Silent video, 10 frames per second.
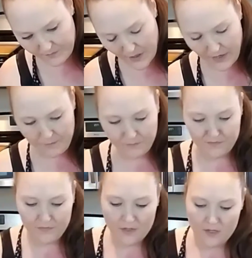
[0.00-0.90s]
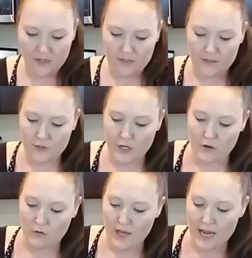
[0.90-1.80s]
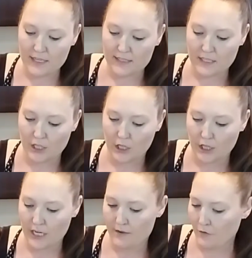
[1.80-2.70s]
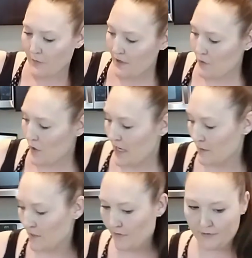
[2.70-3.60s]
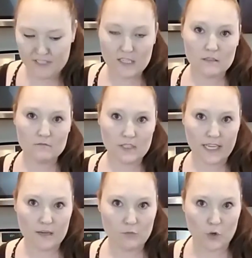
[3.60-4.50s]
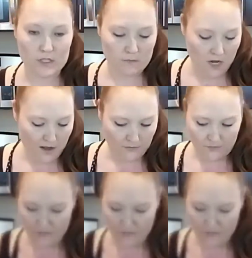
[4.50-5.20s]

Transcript: Okay, so that is good enough for me. If you want it up to 15, again, pour some off,